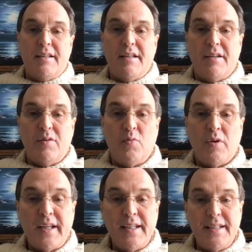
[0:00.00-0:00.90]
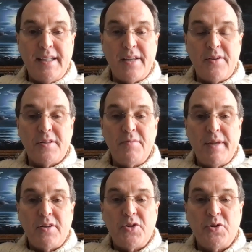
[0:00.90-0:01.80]
And
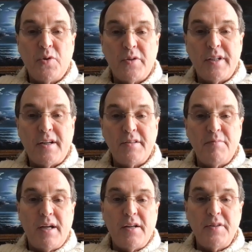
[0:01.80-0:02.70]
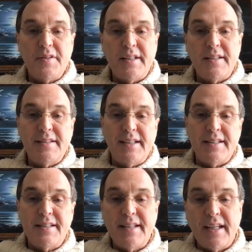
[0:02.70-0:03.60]
working together to make
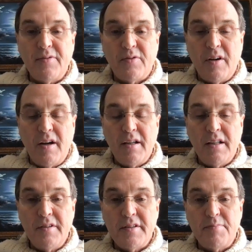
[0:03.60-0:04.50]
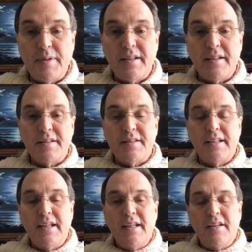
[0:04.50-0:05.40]
sure that our democracy stays safe
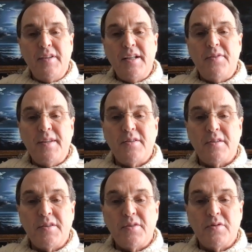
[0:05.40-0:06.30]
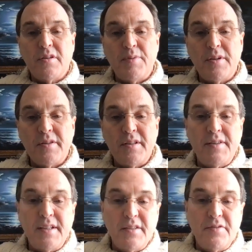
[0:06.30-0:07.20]
for all of us. Because if
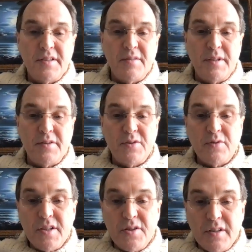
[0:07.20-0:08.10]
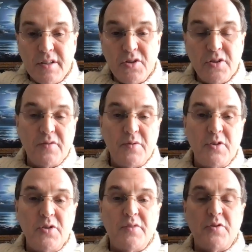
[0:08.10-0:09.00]
anything, during the Trump years and at the end of
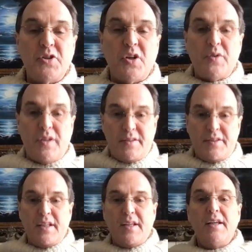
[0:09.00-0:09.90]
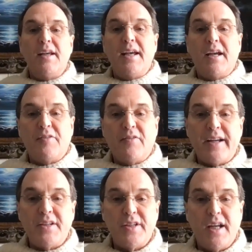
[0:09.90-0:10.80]
his administration, it should have
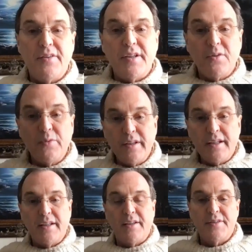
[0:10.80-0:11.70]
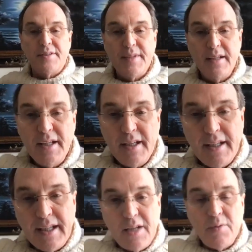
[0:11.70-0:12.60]
shown us how fragile
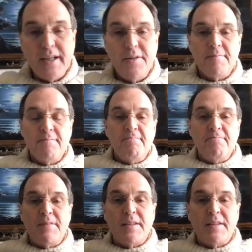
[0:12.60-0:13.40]
that it really is.